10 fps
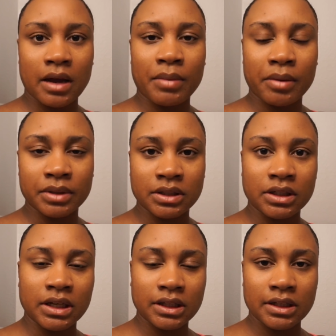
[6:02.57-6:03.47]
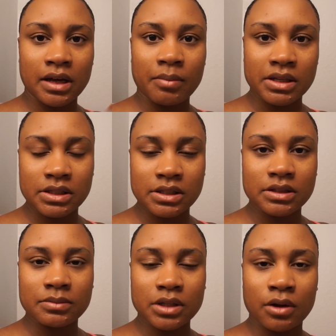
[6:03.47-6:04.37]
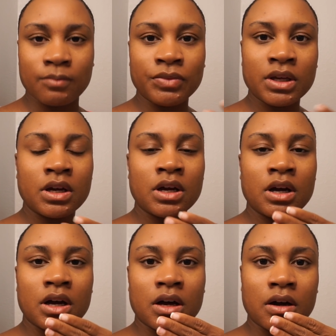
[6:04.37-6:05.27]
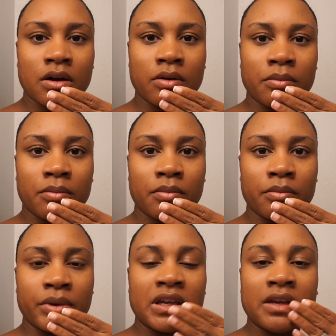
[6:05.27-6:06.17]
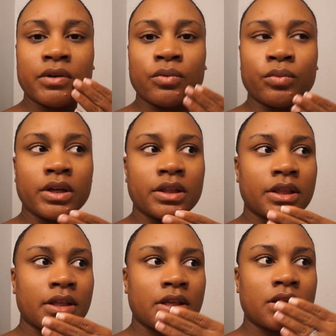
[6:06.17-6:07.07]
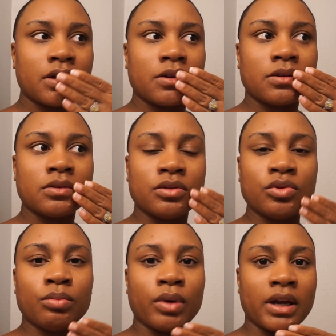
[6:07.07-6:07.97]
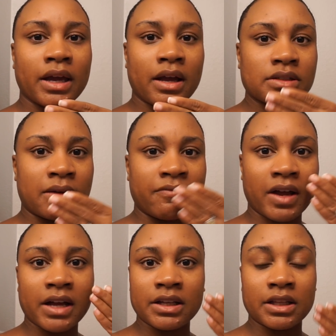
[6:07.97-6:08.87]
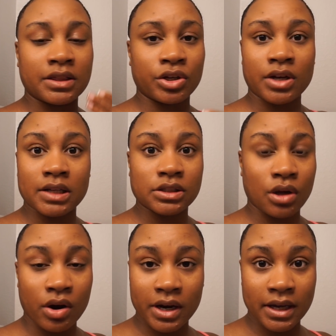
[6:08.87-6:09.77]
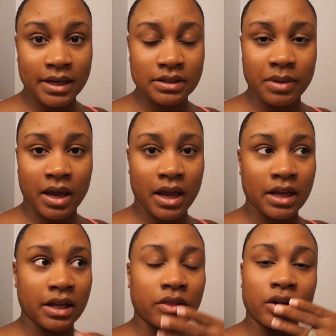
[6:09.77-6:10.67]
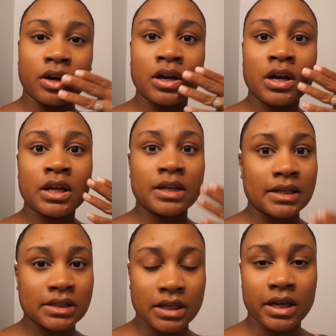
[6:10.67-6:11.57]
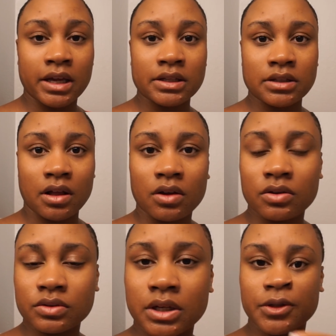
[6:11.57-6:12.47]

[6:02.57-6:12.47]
out my blood and clean out my system. So but even with new breakouts, I'm finding that they're not scarring as bad and they're not staying as long.